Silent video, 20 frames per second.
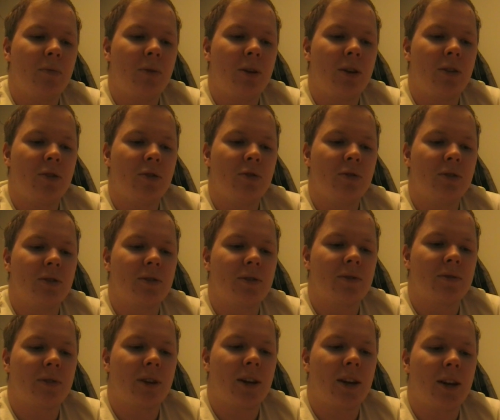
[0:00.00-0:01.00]
where you
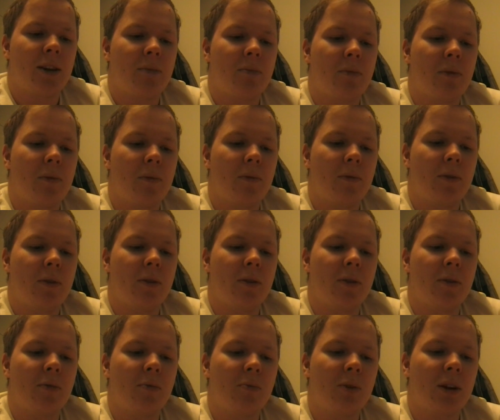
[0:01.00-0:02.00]
describe
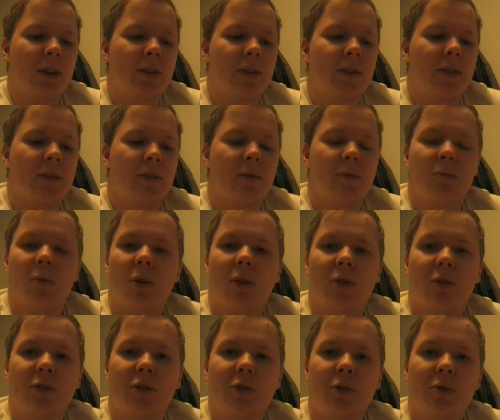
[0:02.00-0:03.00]
uh, what
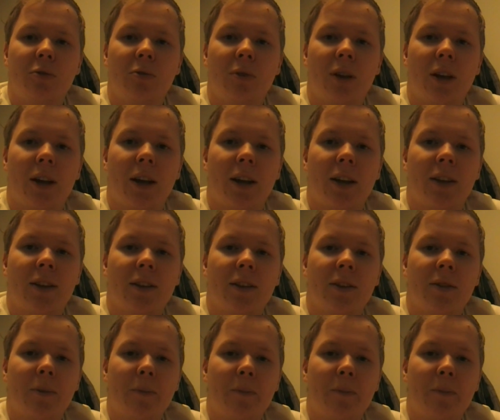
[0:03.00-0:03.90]
walkthrough and